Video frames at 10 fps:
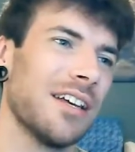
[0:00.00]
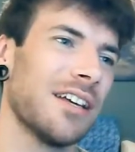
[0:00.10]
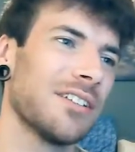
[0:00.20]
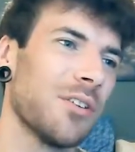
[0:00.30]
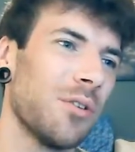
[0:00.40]

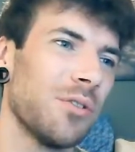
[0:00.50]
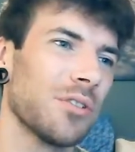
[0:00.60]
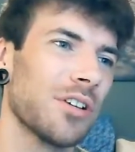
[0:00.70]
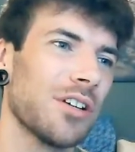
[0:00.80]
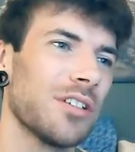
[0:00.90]
Is it all
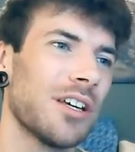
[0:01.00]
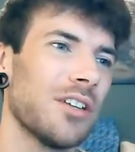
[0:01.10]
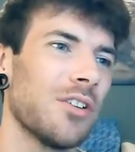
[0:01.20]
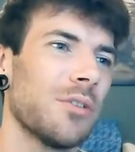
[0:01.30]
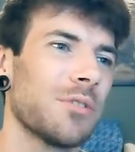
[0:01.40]
good
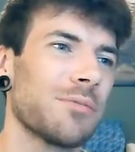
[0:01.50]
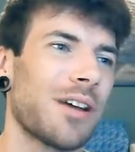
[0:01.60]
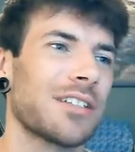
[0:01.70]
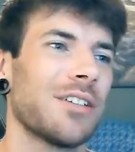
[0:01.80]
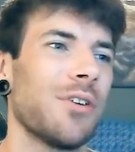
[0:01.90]
in your
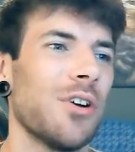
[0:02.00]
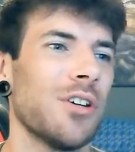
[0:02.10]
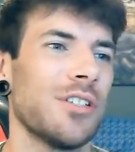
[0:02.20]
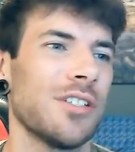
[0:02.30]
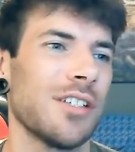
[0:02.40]
prospective
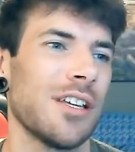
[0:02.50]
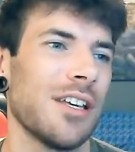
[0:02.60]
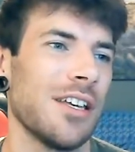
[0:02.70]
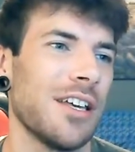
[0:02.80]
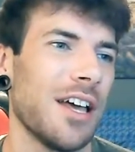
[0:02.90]
hoods?
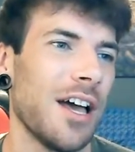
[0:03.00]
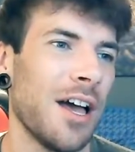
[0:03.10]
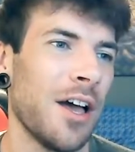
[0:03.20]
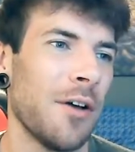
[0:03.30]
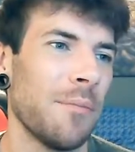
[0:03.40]

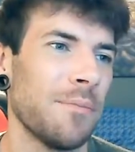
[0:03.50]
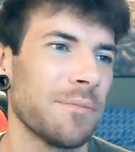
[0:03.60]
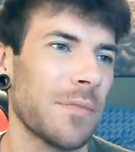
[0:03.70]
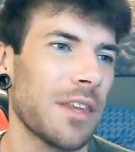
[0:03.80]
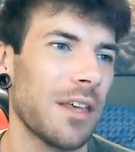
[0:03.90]

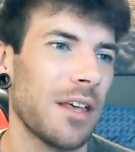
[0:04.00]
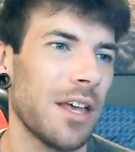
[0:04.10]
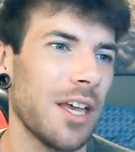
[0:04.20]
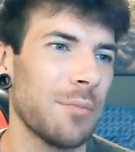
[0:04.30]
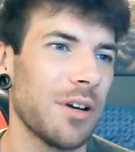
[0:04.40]
Um,
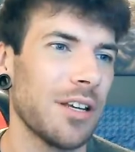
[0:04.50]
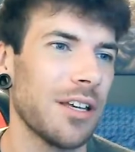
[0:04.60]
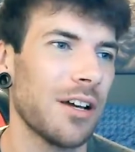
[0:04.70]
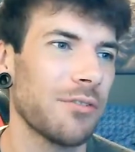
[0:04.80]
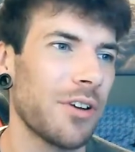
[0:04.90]
Hey,
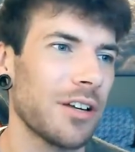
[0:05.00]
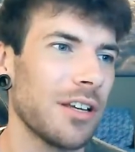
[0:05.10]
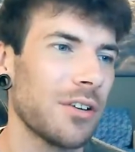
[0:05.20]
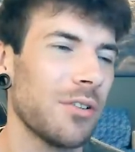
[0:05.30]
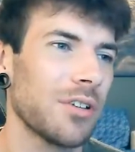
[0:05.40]
buddy, I
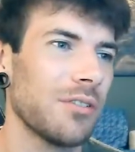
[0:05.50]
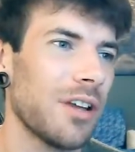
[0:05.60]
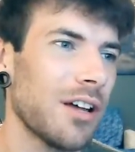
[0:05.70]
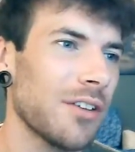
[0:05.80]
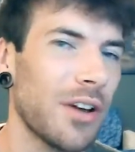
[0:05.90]
finally caught you
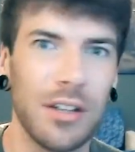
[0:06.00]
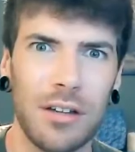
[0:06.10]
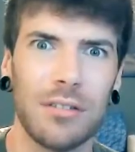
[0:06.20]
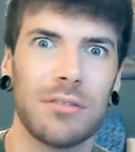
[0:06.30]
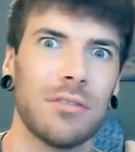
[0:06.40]
live. I
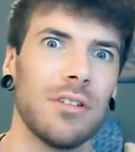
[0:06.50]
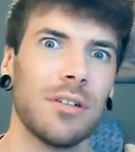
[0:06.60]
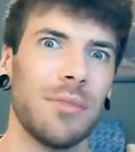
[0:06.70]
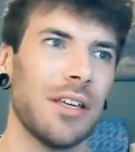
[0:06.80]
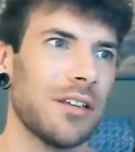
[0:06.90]
know. Look
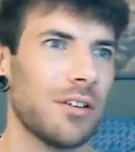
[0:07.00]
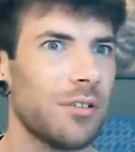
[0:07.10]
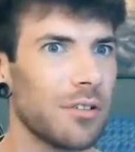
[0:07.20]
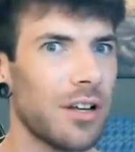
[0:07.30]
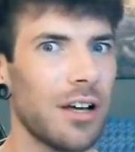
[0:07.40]
at me,
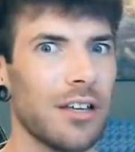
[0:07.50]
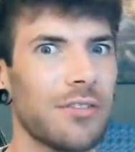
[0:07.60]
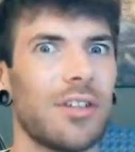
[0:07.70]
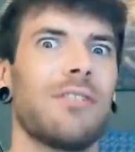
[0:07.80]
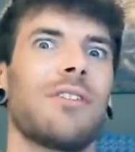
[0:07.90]
all
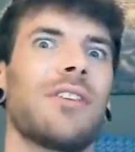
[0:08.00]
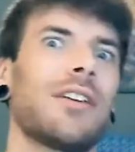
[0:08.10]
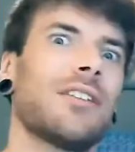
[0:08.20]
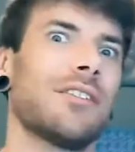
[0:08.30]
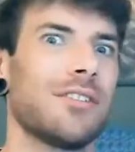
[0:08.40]
live and
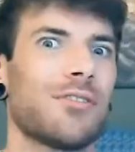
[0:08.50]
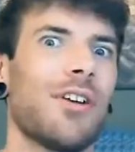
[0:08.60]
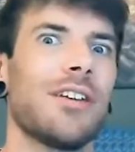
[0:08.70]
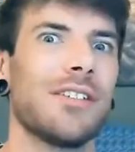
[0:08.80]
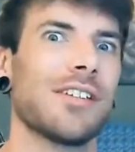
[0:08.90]
everything. This is
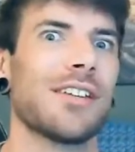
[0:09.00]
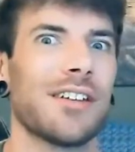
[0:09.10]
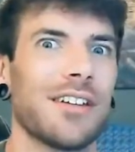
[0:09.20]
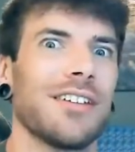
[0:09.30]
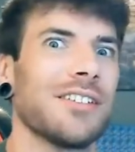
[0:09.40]
crazy.
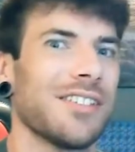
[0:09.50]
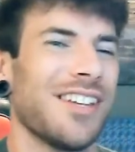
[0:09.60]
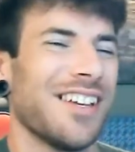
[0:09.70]
Yes.